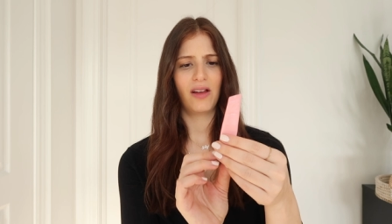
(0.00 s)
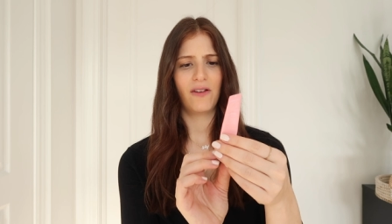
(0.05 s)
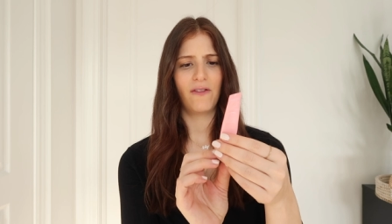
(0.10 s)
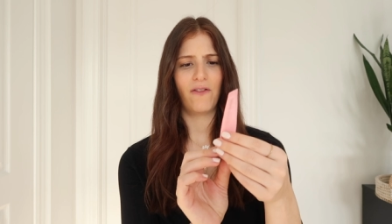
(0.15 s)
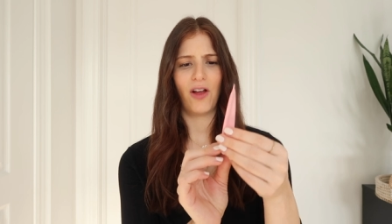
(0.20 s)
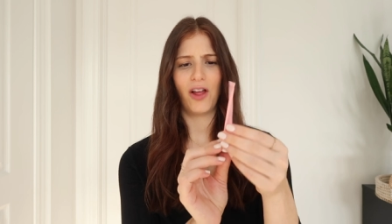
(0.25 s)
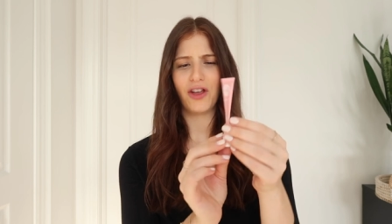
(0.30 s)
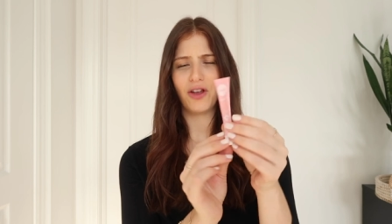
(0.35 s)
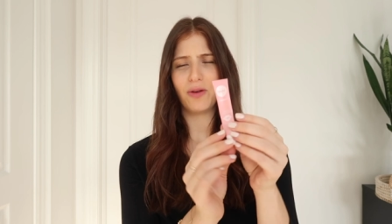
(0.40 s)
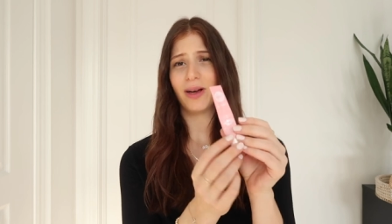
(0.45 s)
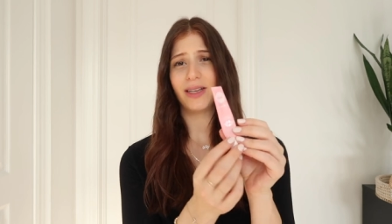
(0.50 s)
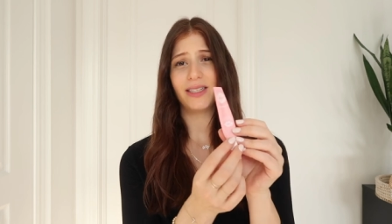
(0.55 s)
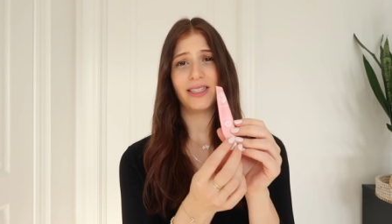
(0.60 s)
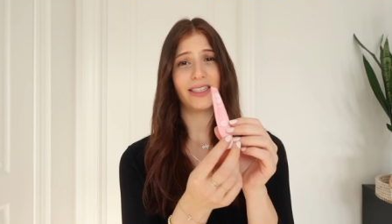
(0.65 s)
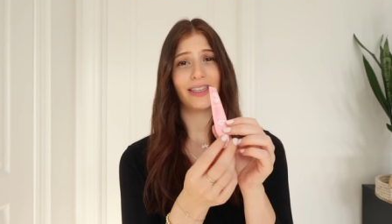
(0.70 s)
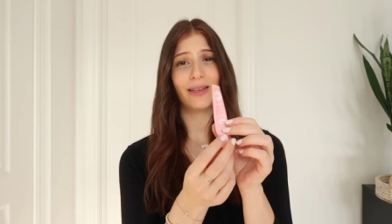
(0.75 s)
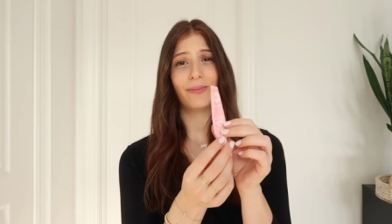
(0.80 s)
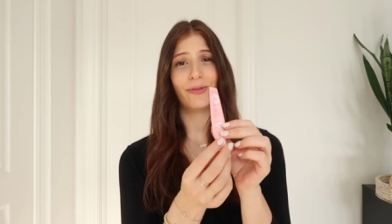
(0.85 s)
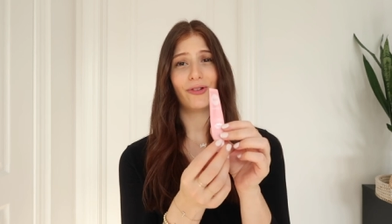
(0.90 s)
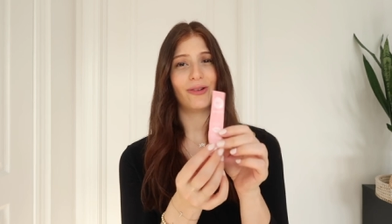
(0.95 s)
volumizing
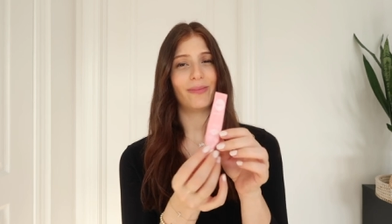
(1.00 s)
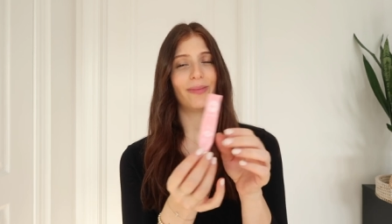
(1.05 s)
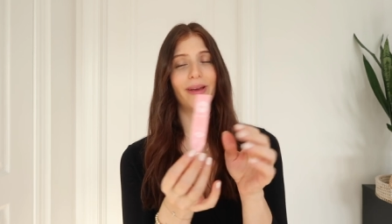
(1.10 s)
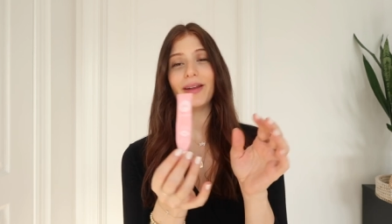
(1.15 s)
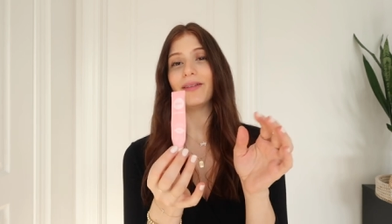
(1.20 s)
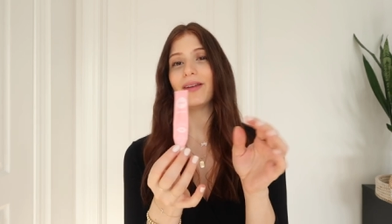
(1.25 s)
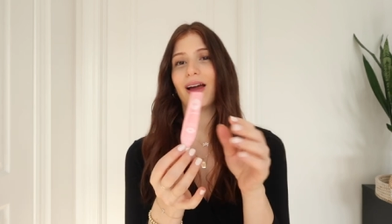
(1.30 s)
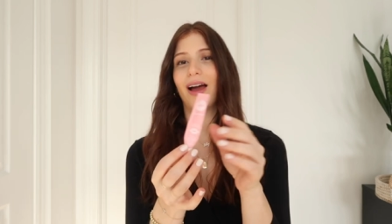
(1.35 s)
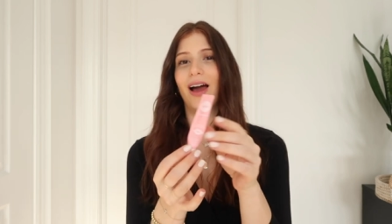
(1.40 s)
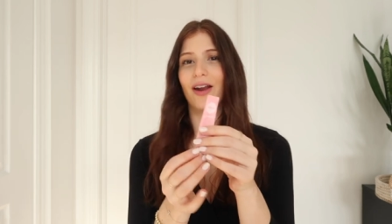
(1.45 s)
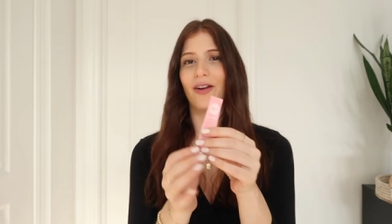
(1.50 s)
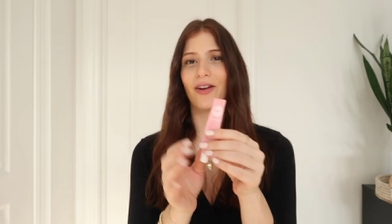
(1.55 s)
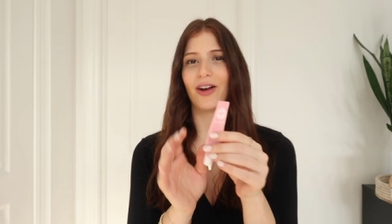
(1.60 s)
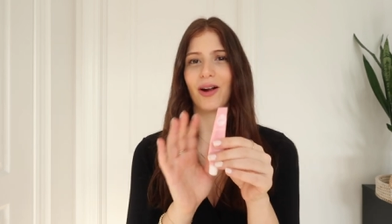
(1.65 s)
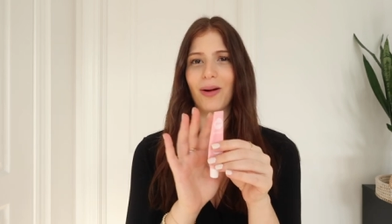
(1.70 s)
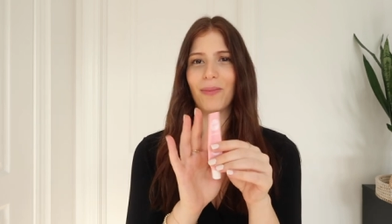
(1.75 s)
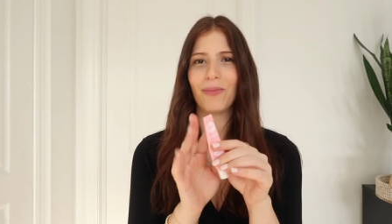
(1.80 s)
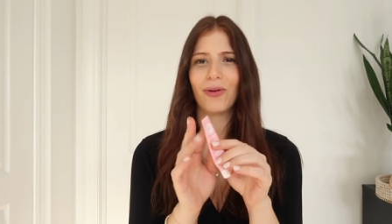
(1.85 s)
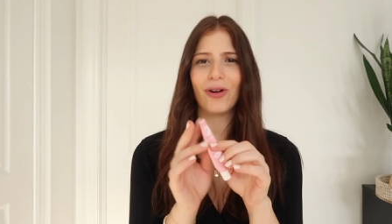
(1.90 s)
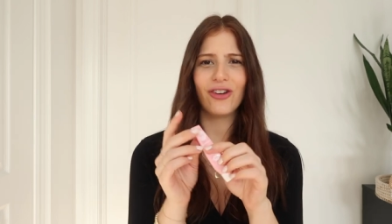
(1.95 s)
lip treatment. I don't know,
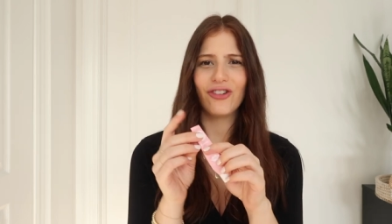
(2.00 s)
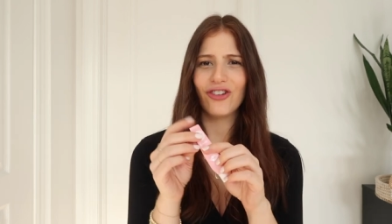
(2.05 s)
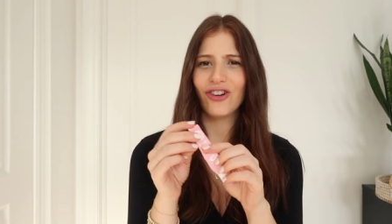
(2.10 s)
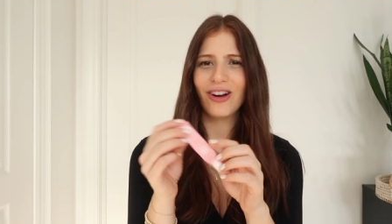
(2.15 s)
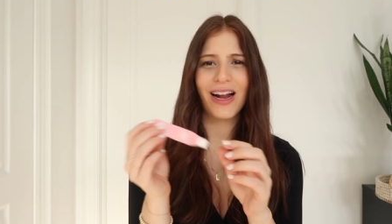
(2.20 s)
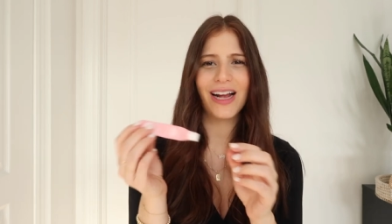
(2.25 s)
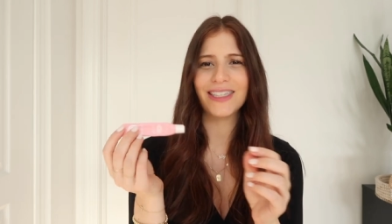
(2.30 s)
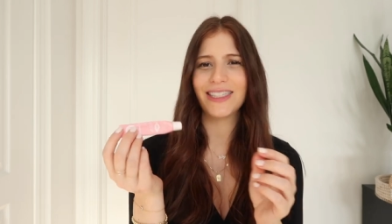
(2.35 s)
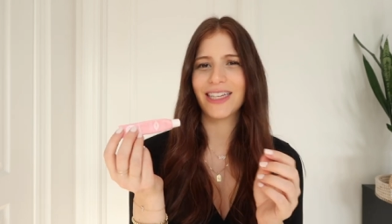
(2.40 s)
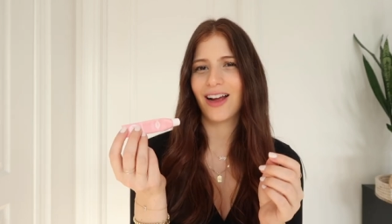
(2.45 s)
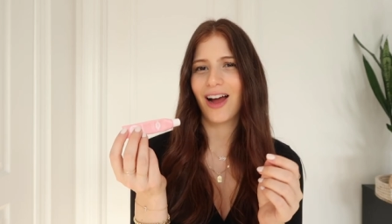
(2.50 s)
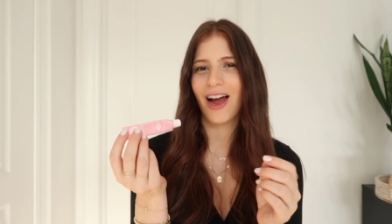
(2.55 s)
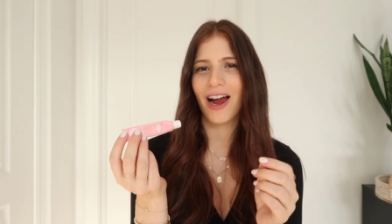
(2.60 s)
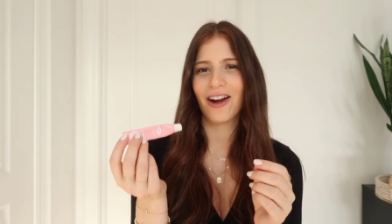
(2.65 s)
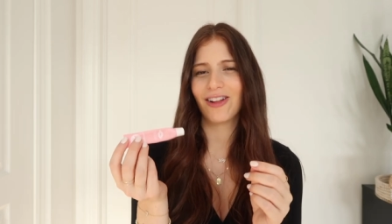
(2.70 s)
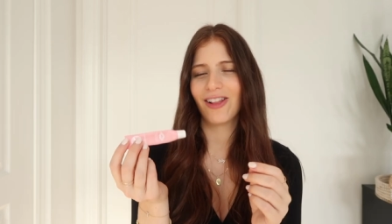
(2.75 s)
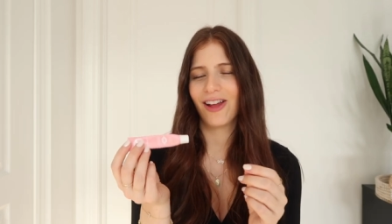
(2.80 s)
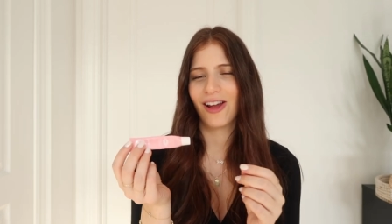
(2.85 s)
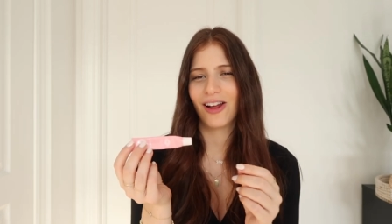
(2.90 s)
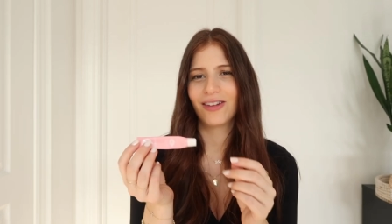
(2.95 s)
I'm pretty sure it has like
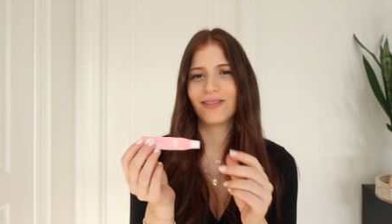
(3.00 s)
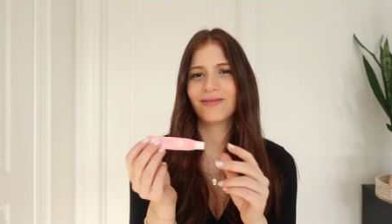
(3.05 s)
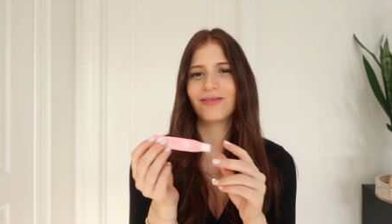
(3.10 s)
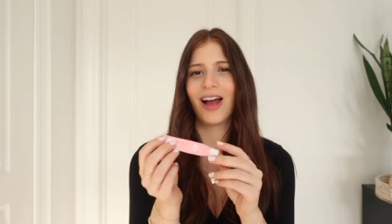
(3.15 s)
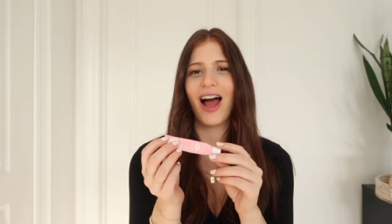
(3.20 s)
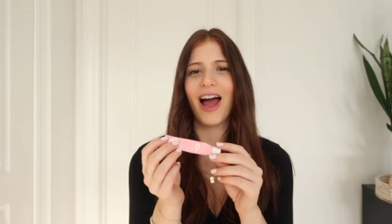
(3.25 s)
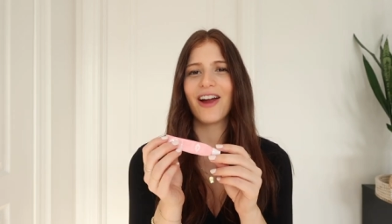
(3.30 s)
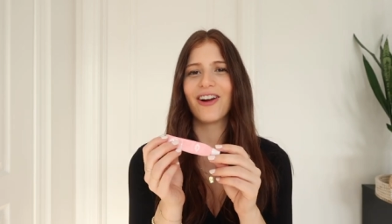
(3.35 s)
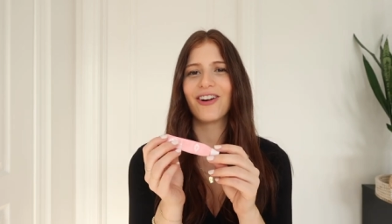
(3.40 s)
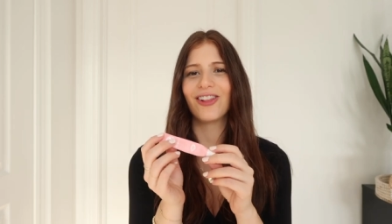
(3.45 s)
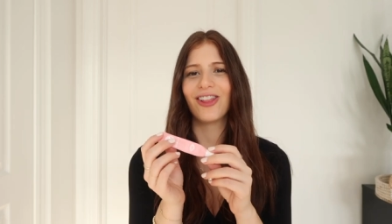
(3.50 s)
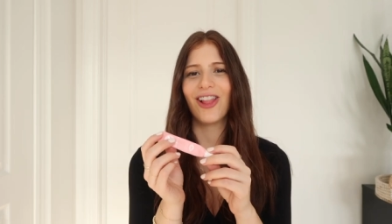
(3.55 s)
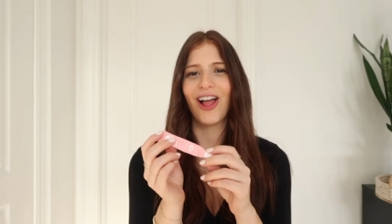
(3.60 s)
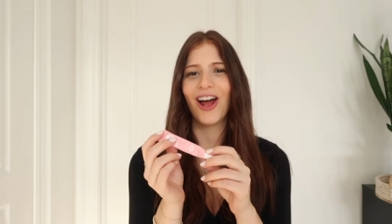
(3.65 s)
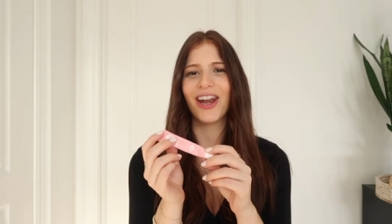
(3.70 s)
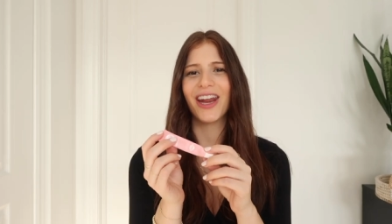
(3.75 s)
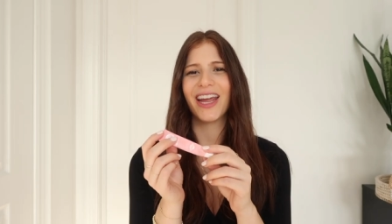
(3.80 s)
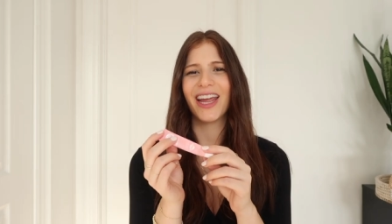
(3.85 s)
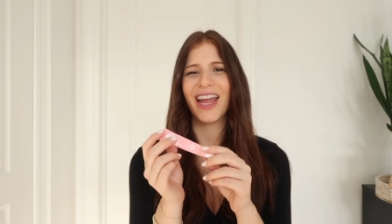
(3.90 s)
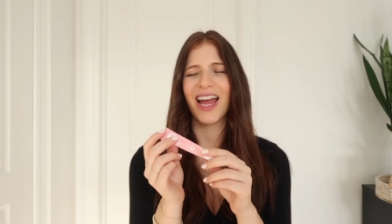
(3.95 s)

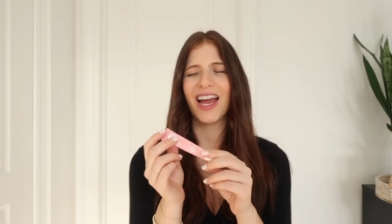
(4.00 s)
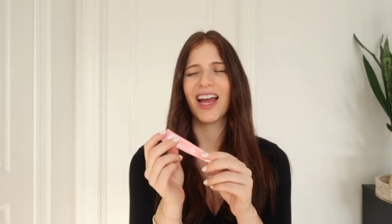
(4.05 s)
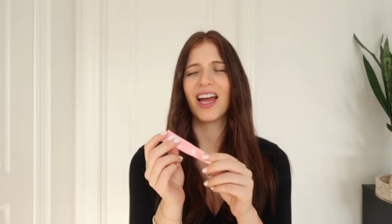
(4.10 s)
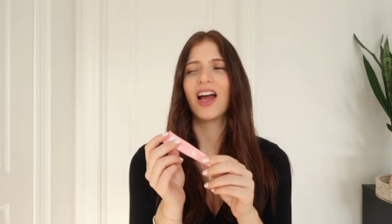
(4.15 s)
hyaluronic